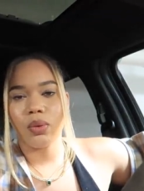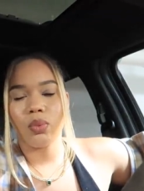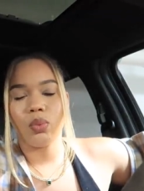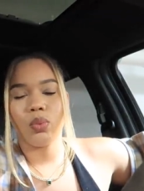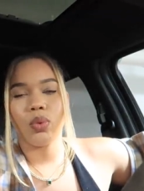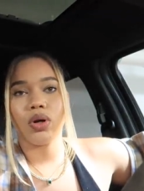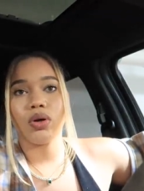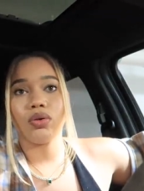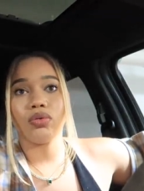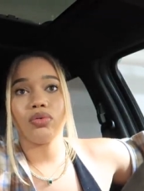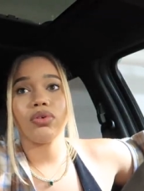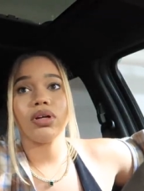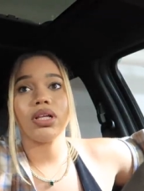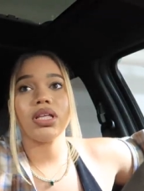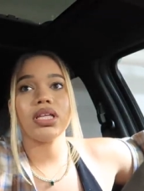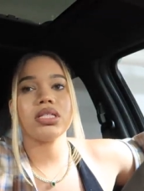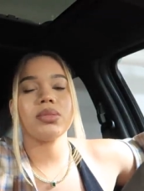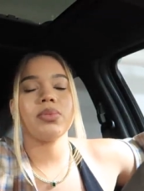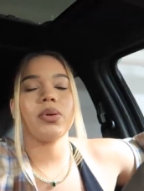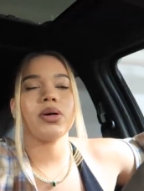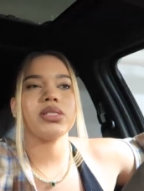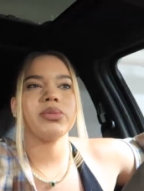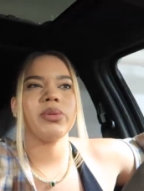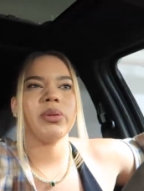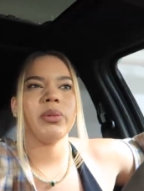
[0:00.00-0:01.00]
we're really
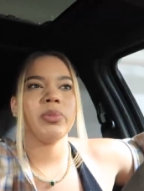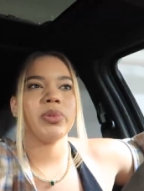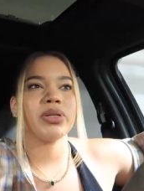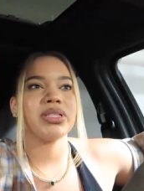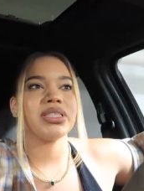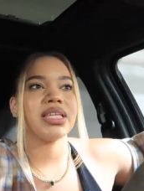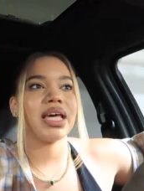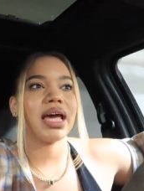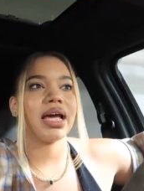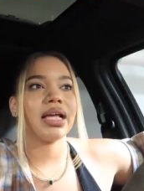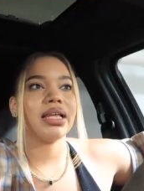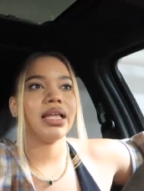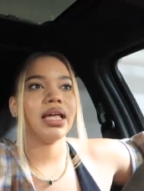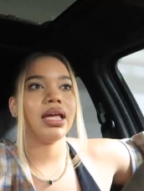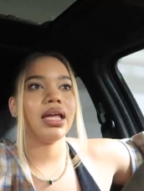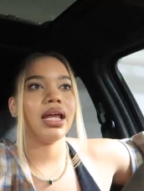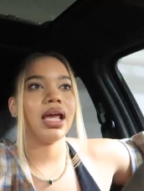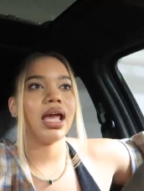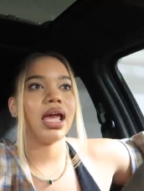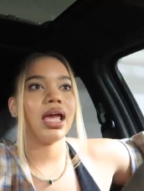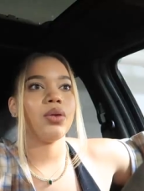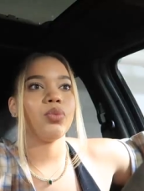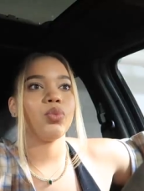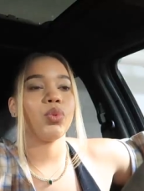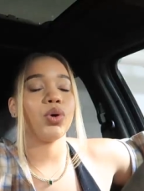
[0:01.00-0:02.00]
supposed to be protected
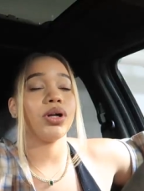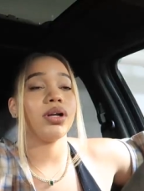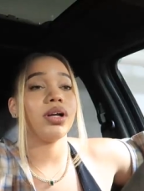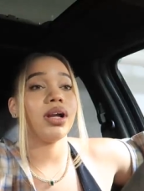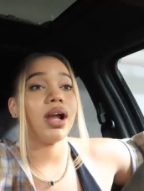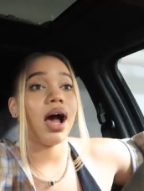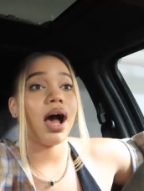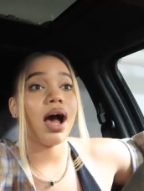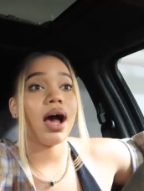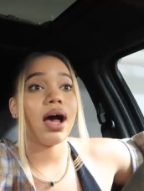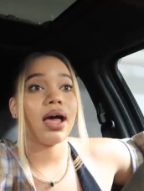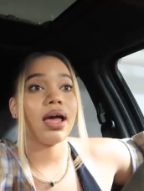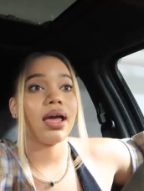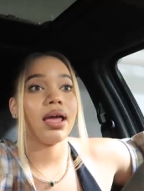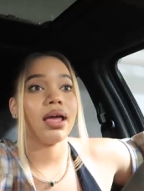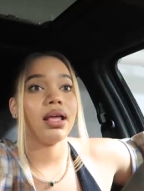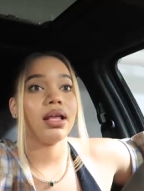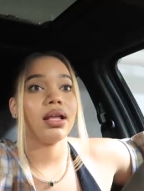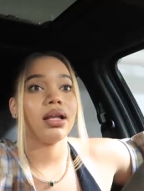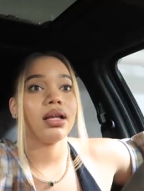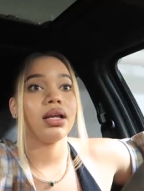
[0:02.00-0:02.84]
and we're not